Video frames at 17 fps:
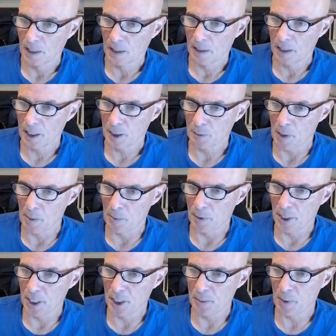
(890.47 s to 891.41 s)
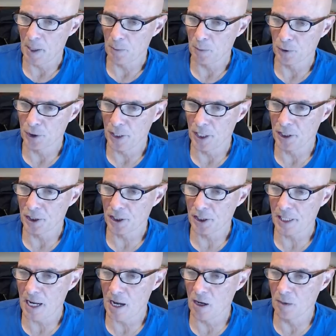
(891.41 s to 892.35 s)
Next pipe or H pipe will change the
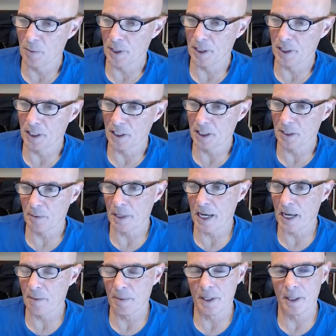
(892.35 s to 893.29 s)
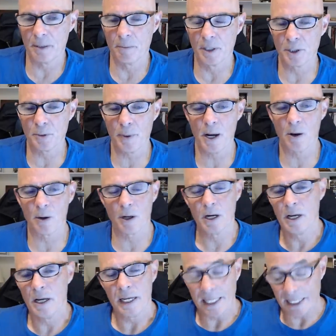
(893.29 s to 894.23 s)
sound, but it doesn't seem to add many, much power.